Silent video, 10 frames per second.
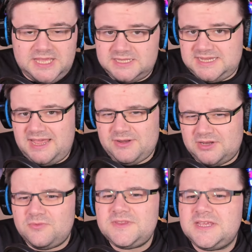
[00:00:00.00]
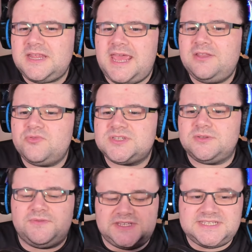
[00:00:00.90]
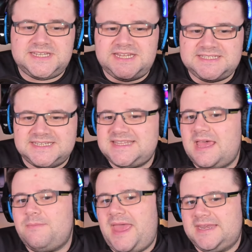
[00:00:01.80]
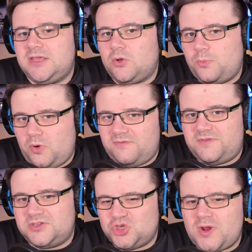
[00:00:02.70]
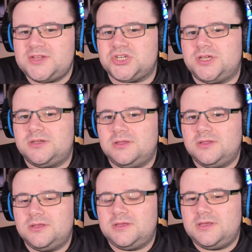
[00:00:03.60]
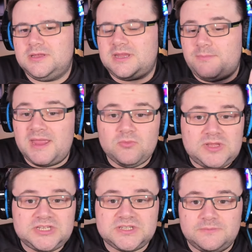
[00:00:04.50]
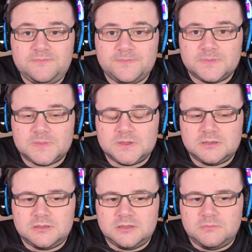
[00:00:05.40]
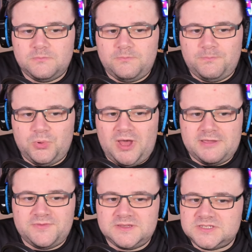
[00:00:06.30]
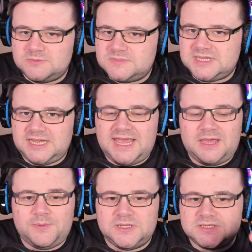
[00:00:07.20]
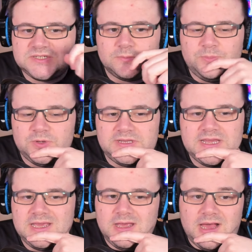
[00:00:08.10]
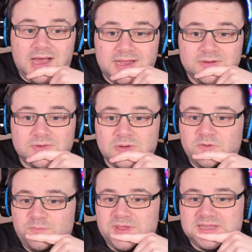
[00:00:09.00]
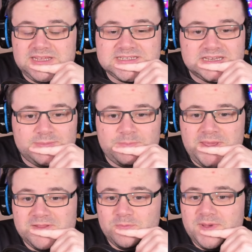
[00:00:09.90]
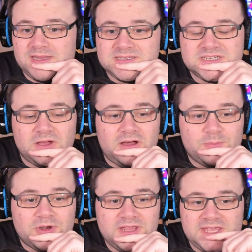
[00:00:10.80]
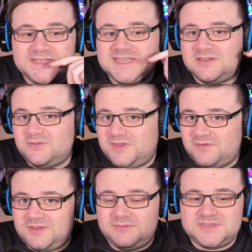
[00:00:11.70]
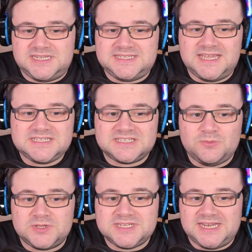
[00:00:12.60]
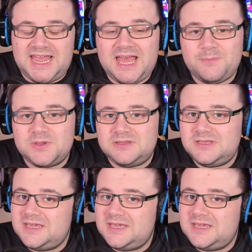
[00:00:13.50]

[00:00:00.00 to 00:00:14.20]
it down. I don't think the end result of this season is them ending up with the treasure. They might reach them, but I think something's going to happen at some point. I don't know if Billy is going to have been picked up by the Scarborough. He's going to have given them details as to what's going to happen.